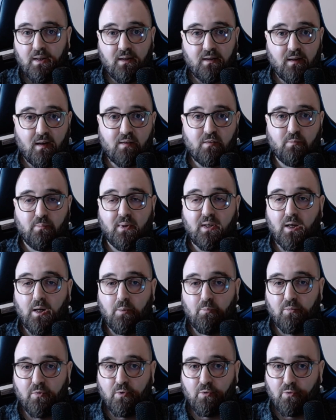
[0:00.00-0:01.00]
It has
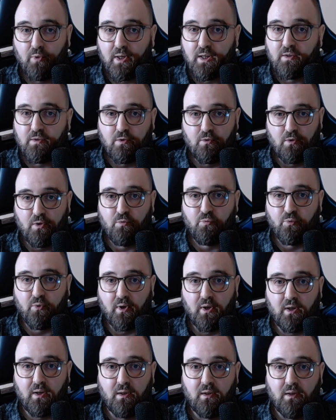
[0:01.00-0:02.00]
become the great
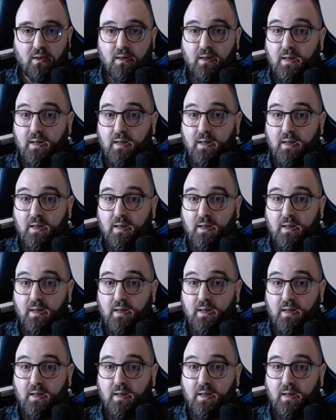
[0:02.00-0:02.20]
unifier,